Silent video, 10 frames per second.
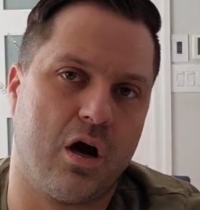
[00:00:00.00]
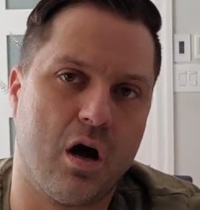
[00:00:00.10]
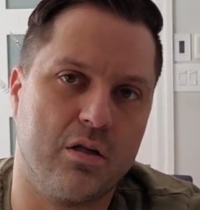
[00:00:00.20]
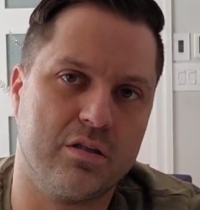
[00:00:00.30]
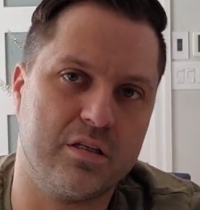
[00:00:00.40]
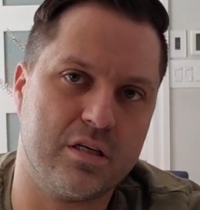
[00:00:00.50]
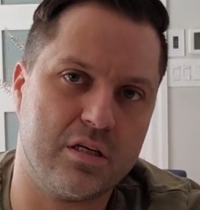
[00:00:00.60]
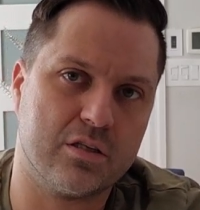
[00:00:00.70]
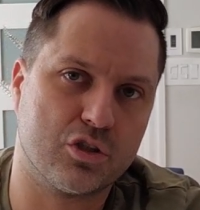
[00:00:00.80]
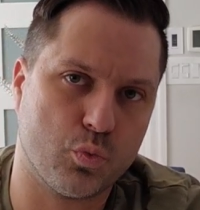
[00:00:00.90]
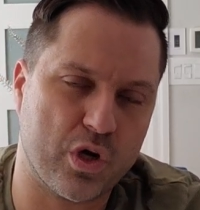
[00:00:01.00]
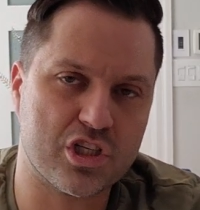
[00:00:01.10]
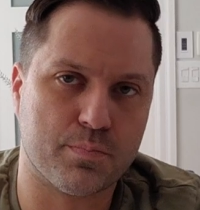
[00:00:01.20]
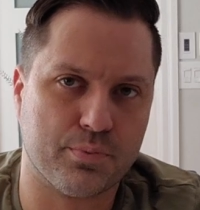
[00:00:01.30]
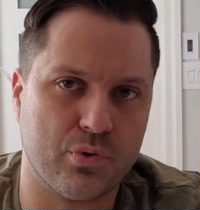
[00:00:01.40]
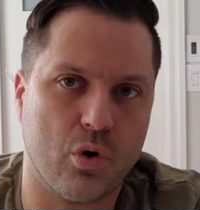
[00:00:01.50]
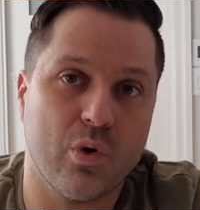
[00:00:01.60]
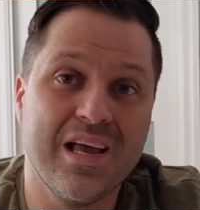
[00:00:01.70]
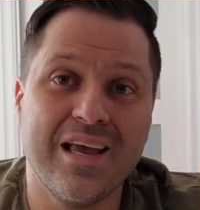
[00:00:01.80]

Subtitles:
on the Switch Pro